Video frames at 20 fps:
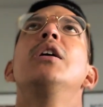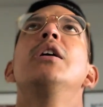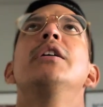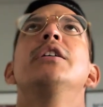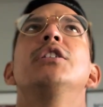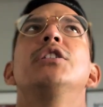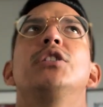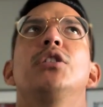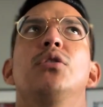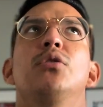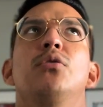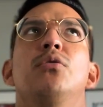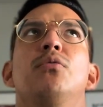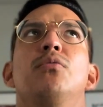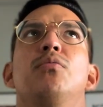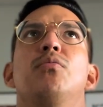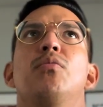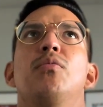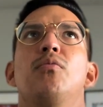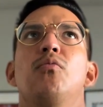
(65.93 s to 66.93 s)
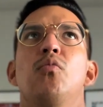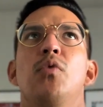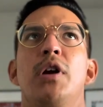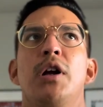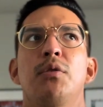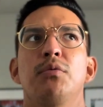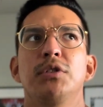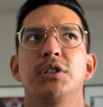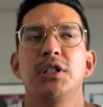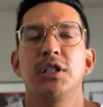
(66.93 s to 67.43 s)
So when I
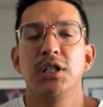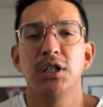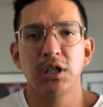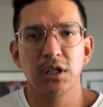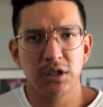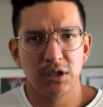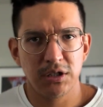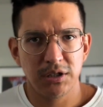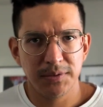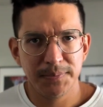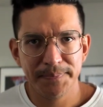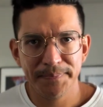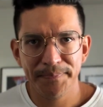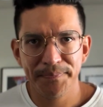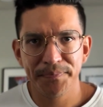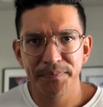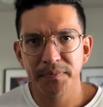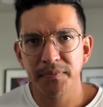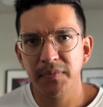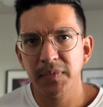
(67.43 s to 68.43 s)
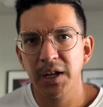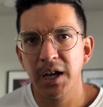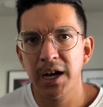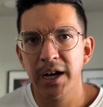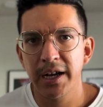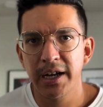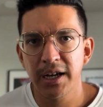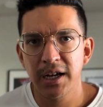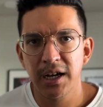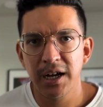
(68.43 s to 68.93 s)
was younger,
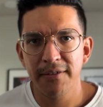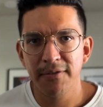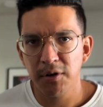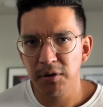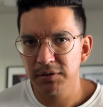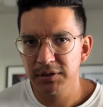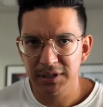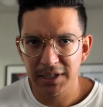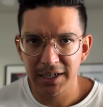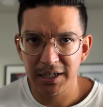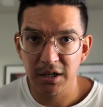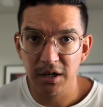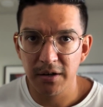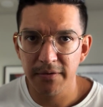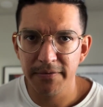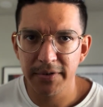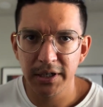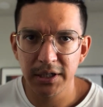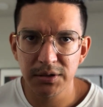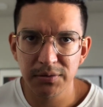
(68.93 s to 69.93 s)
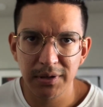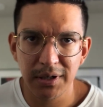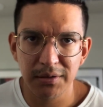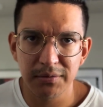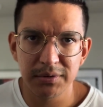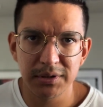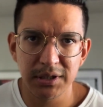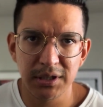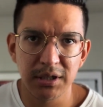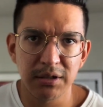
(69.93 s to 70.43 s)
I've always lacked confidence when I
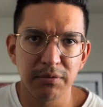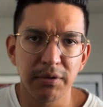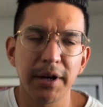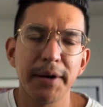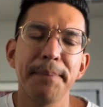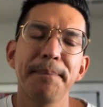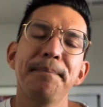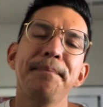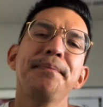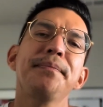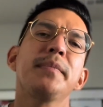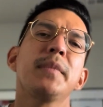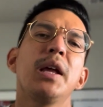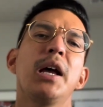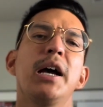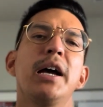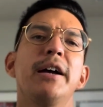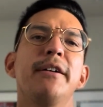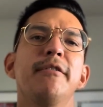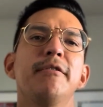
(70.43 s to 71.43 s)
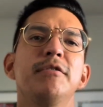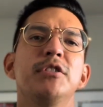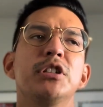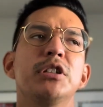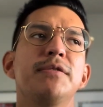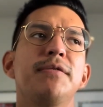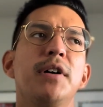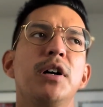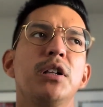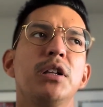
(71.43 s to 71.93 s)
was young, right? I
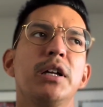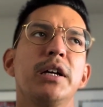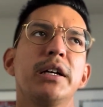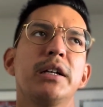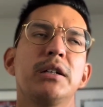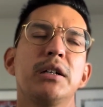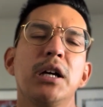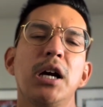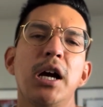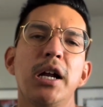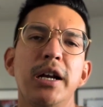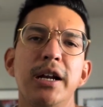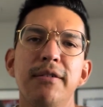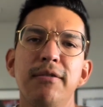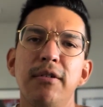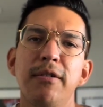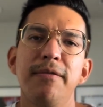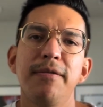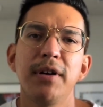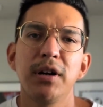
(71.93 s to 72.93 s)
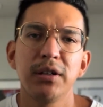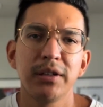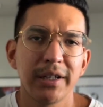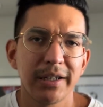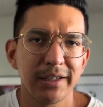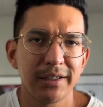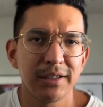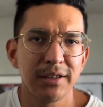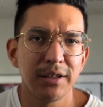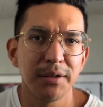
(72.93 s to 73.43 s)
never felt
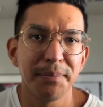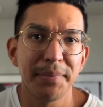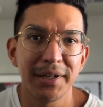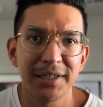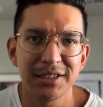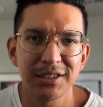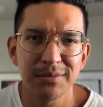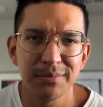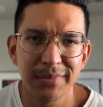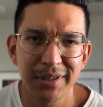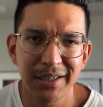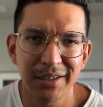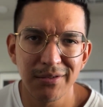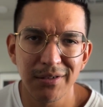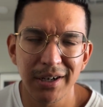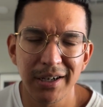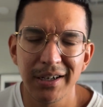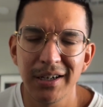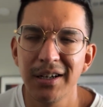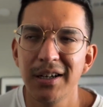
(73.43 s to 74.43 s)
like the best me, right?